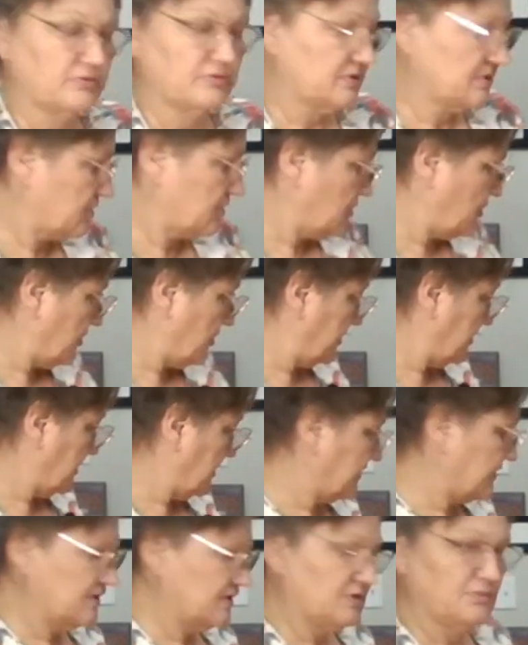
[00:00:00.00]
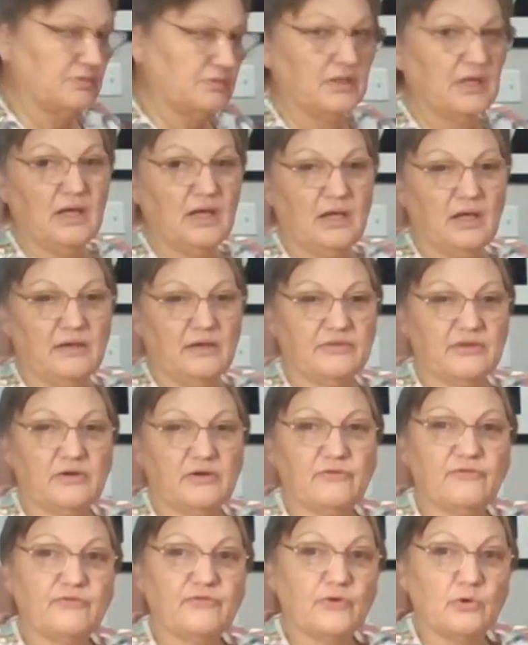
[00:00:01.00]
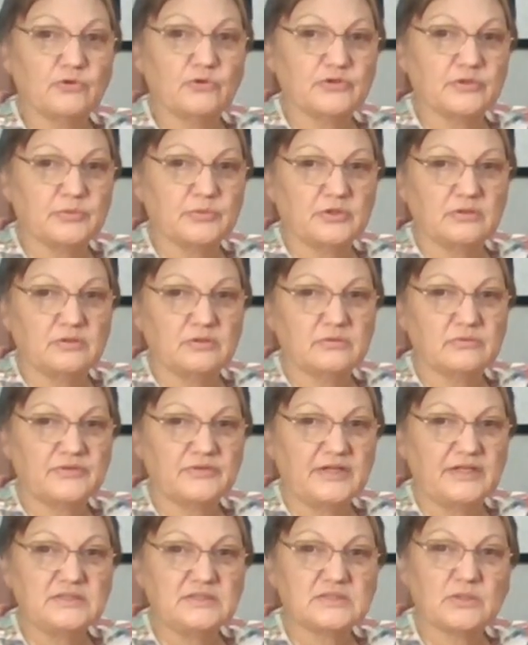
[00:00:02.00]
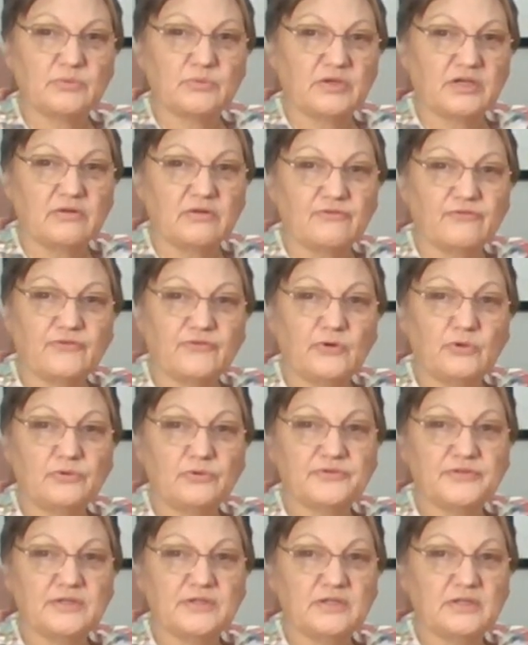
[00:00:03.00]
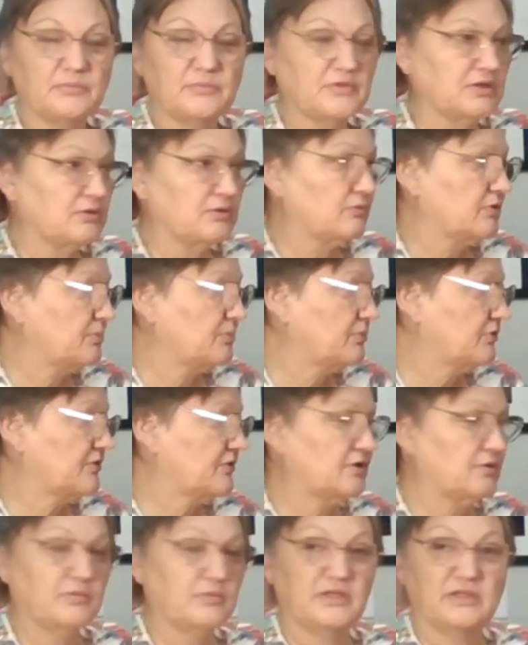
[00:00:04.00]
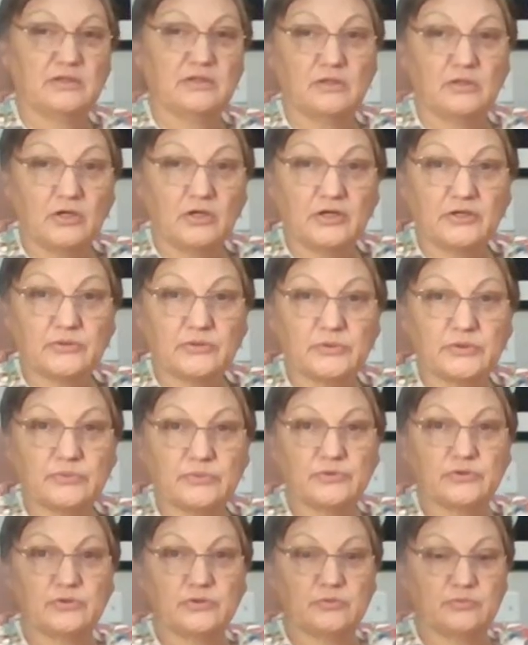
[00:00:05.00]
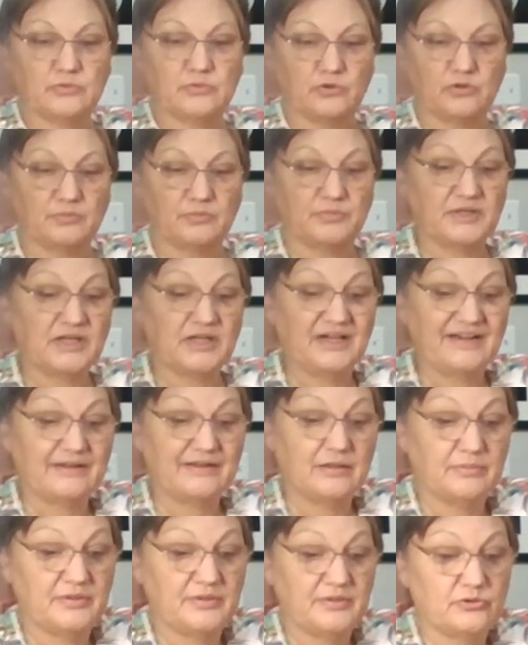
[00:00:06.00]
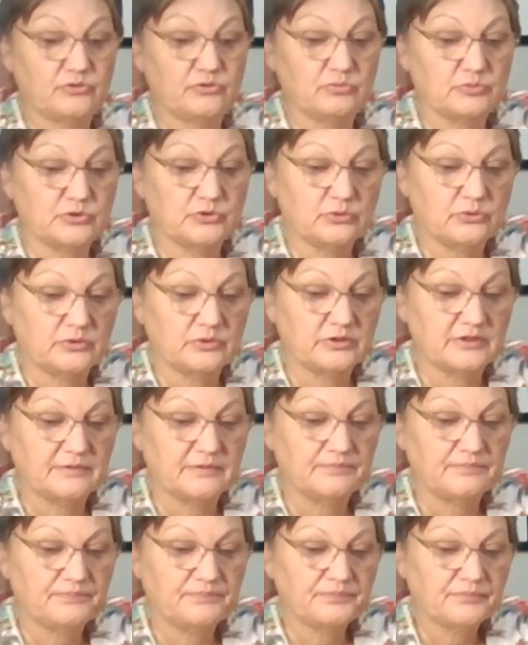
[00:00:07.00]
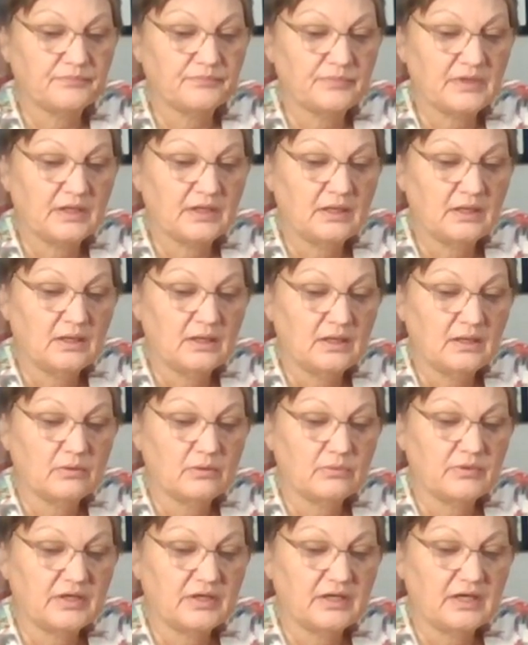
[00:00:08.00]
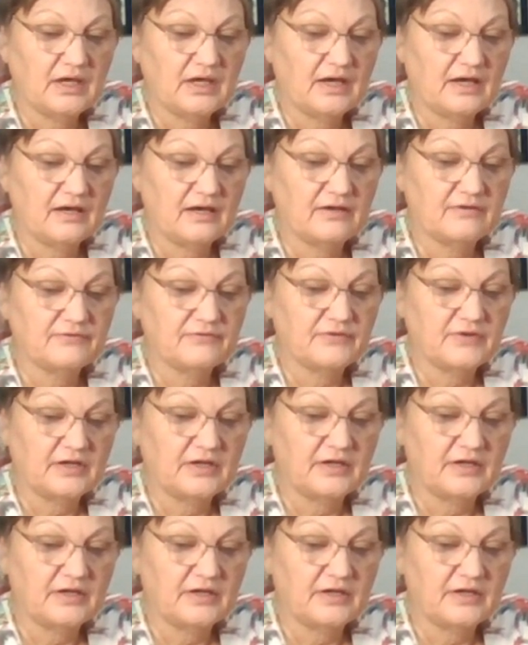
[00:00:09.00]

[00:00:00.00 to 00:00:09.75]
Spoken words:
is on, like this one. They're foldable, right? So we can fold them and we put them in the laundry room or behind the bedroom door. We have